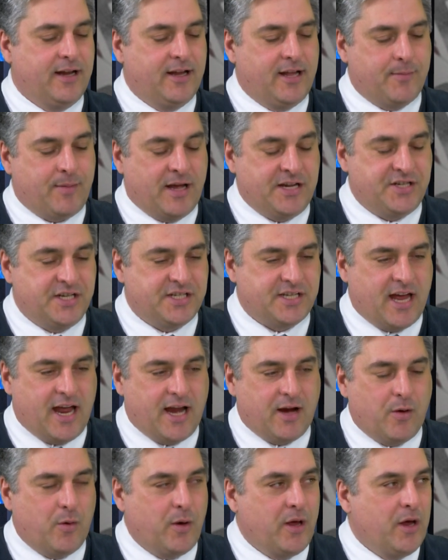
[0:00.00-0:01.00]
they're basically
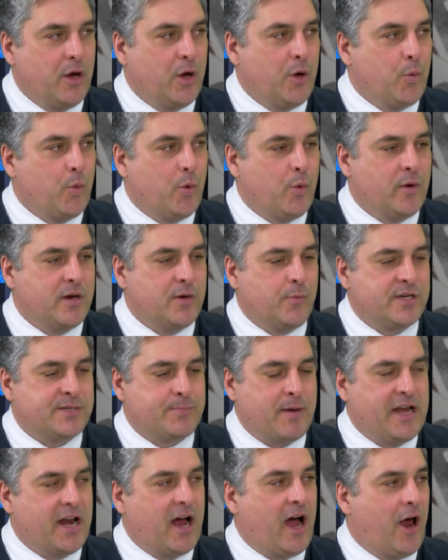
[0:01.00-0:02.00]
saying we're
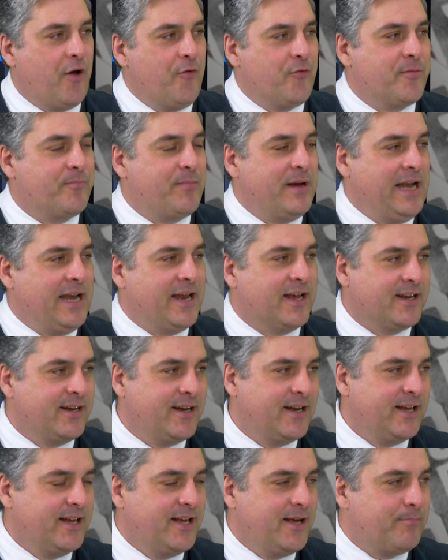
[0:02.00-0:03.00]
spending one hundred billion
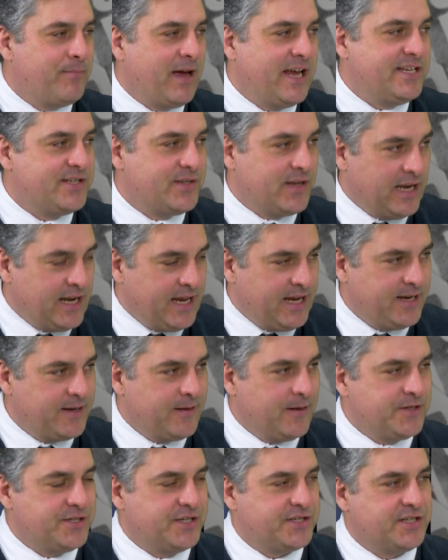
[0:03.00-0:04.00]
pounds basically
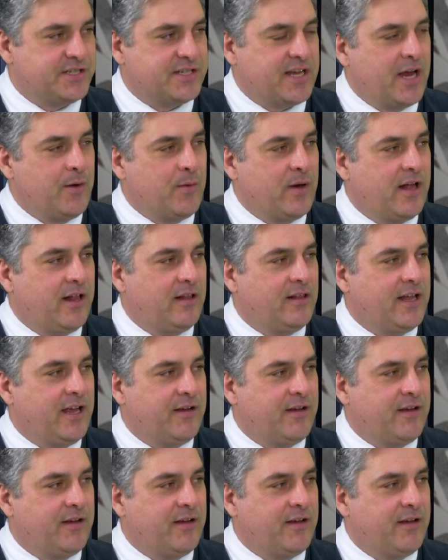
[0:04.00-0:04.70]
just to say, well,